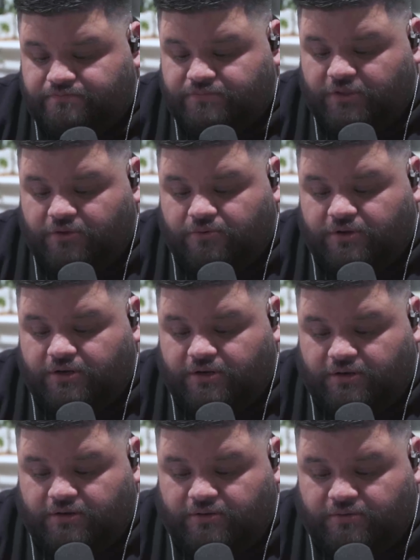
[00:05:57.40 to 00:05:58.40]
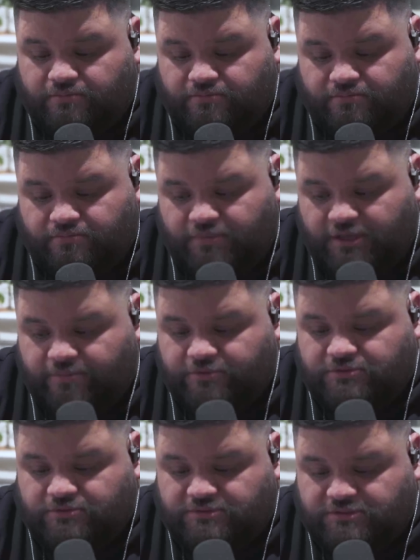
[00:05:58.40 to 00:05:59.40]
you want to be able
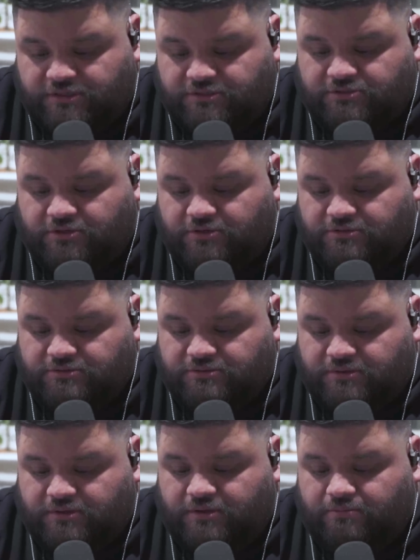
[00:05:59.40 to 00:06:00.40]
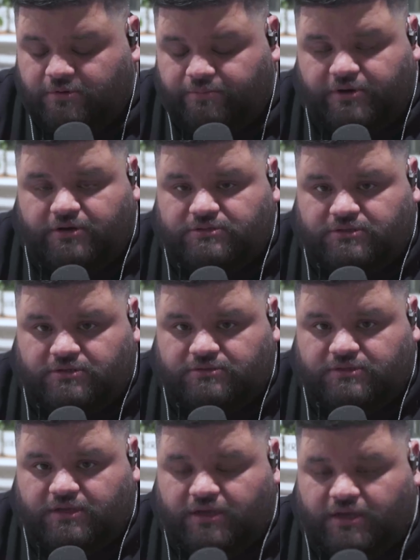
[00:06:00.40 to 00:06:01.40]
to sing songs, prepare
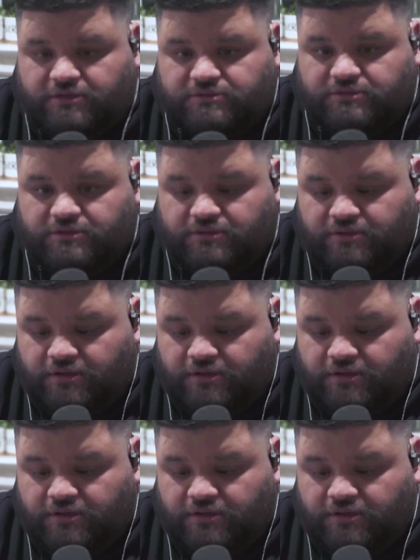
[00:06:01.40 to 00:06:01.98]
songs that actually